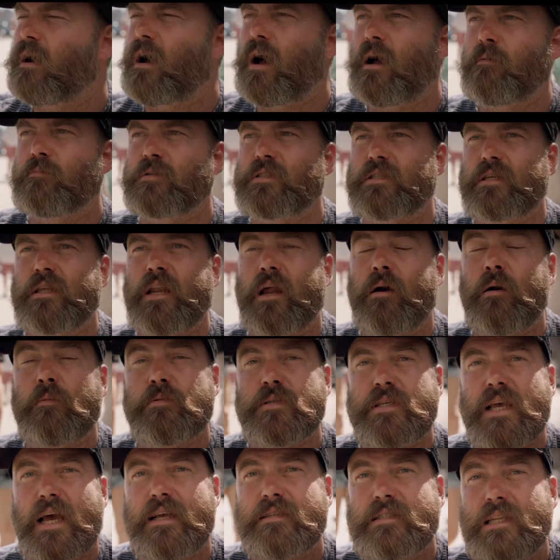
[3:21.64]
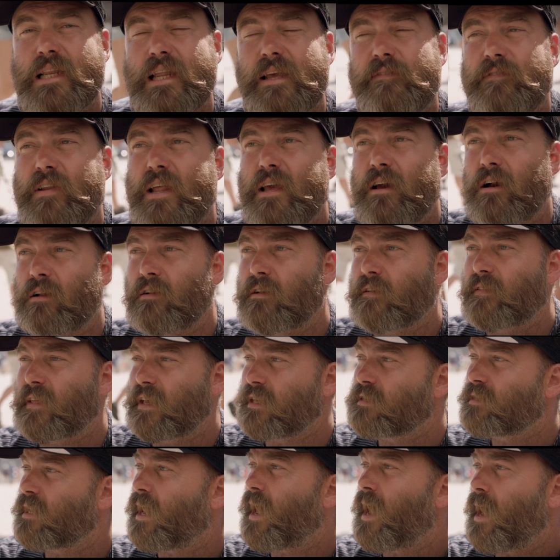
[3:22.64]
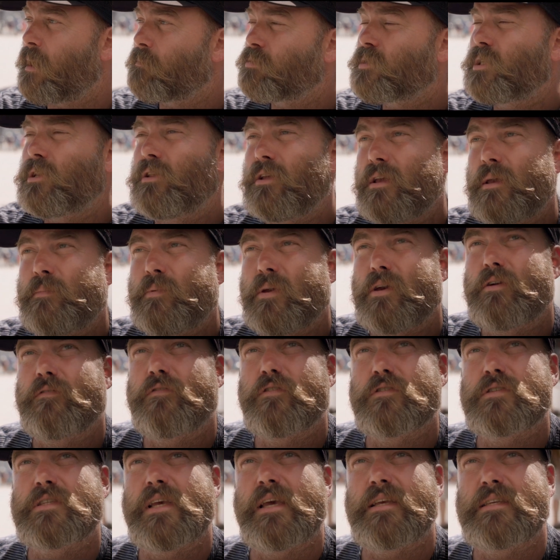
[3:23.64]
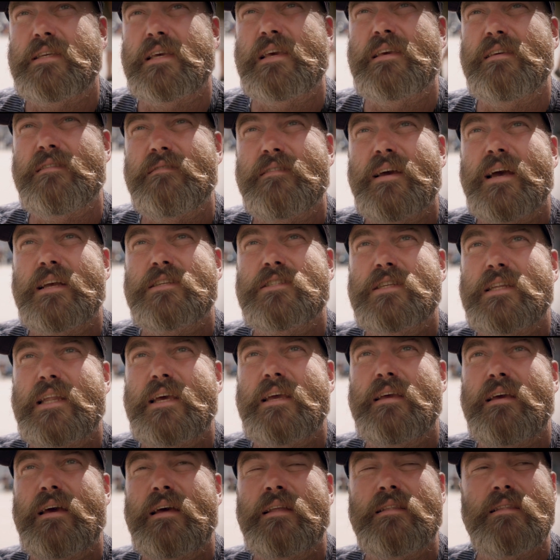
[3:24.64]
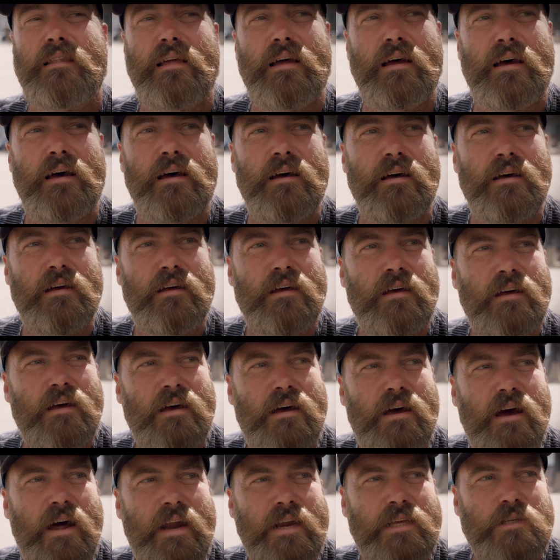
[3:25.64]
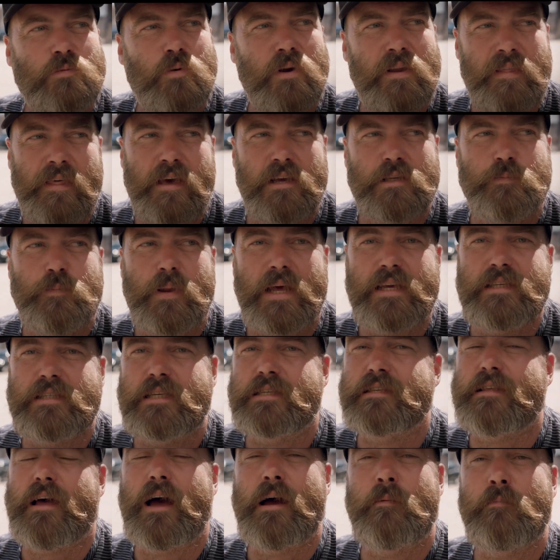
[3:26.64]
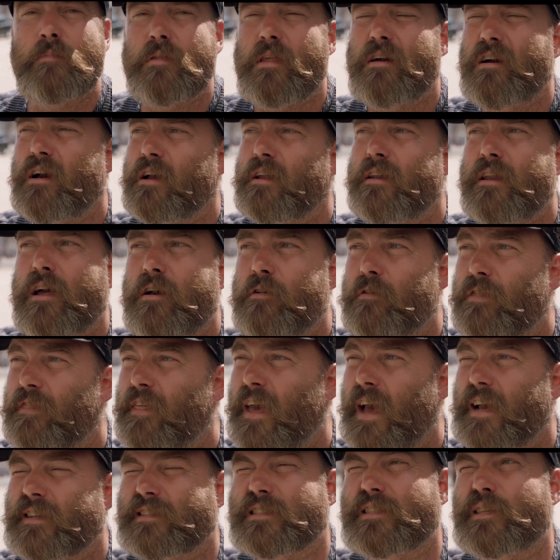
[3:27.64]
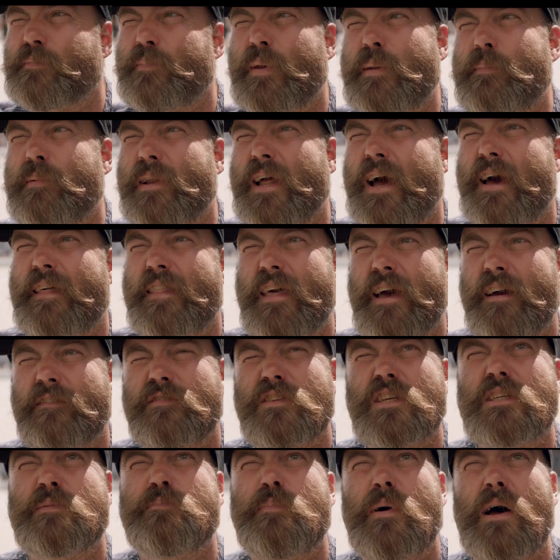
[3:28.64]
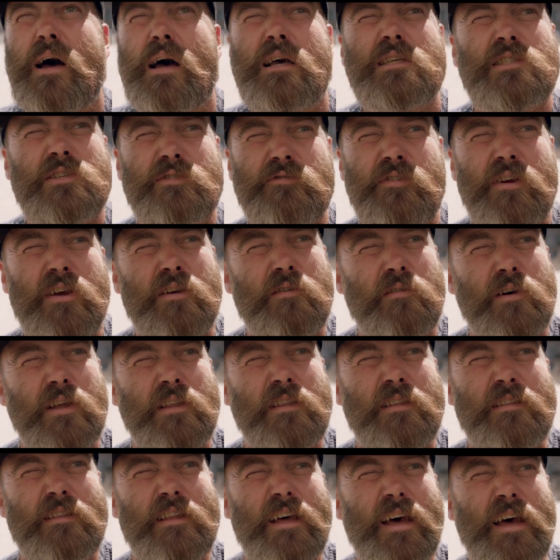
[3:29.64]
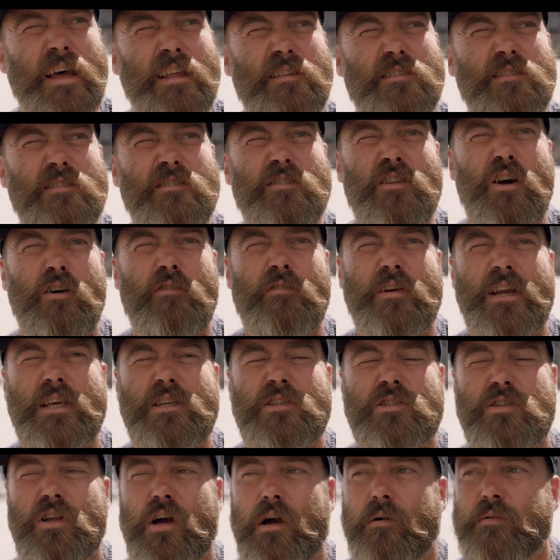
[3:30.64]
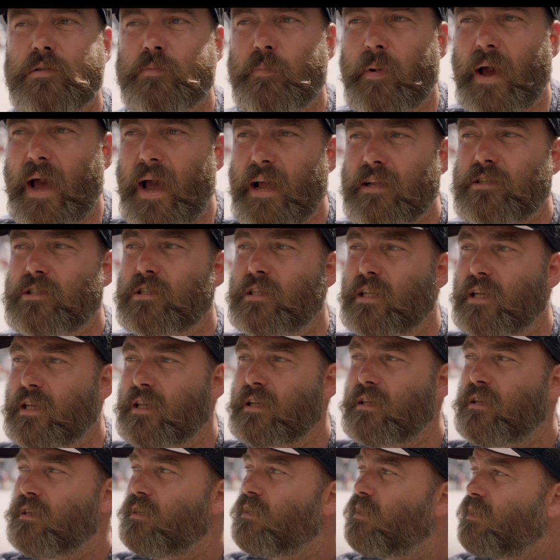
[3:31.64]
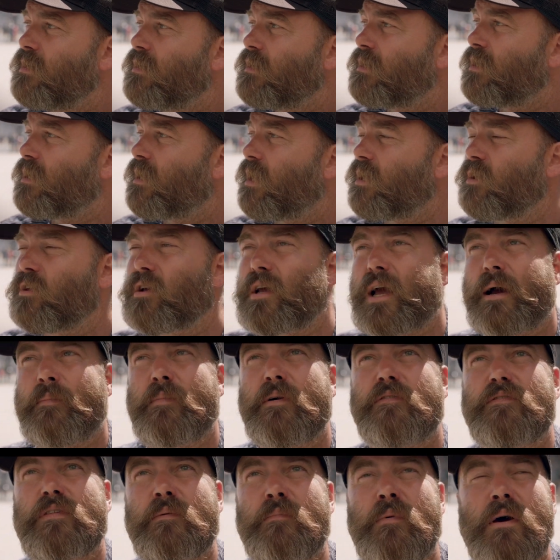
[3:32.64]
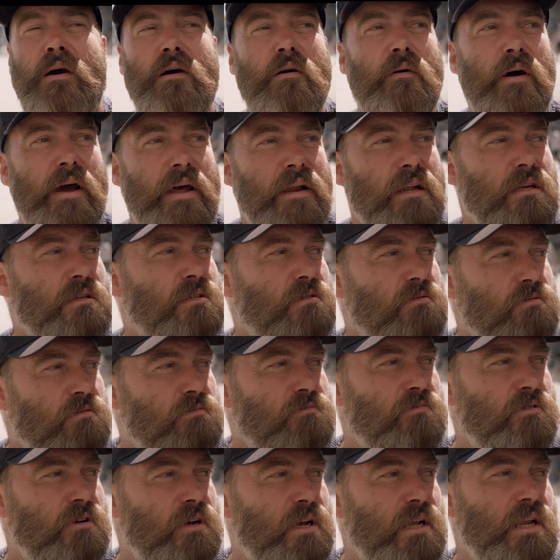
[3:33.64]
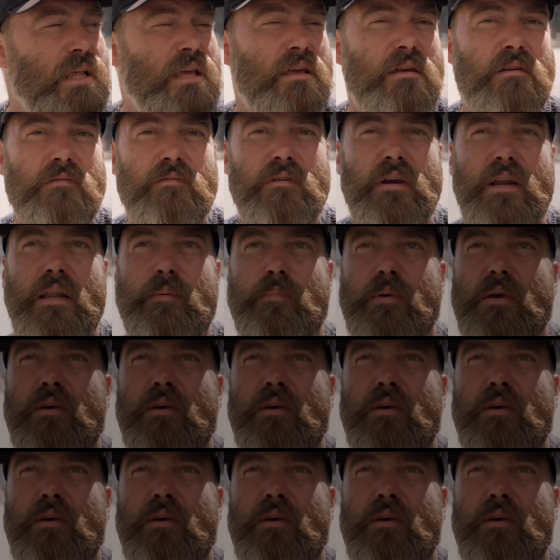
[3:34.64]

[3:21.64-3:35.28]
I'm sad to leave Lyon. I think it's an absolutely beautiful city, actually, and it's one of those places that I know thousands of people out there have just passed through and not really stopped, but actually, you know, you come off the motorway and it's really, really